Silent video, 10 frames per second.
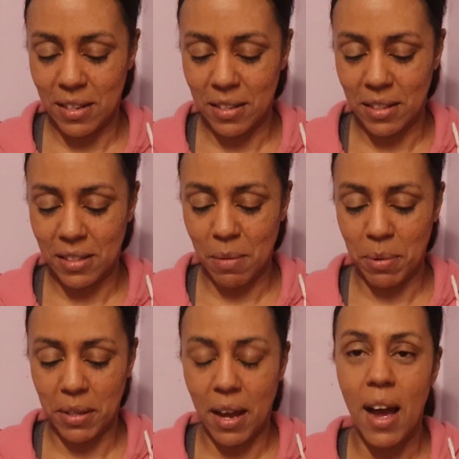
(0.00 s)
on the
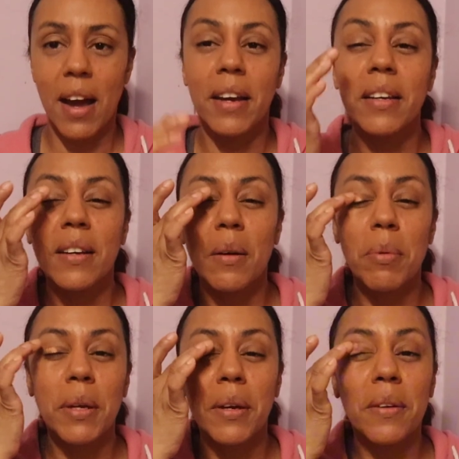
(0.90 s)
top of the eye up
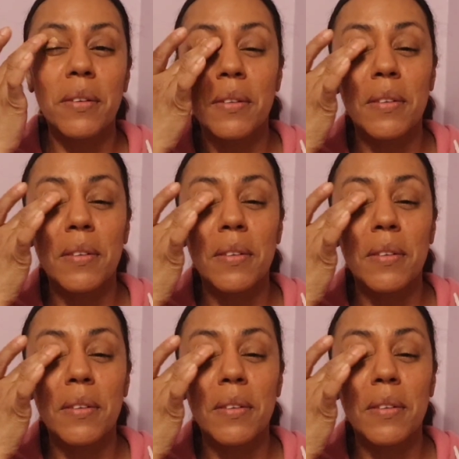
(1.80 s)
here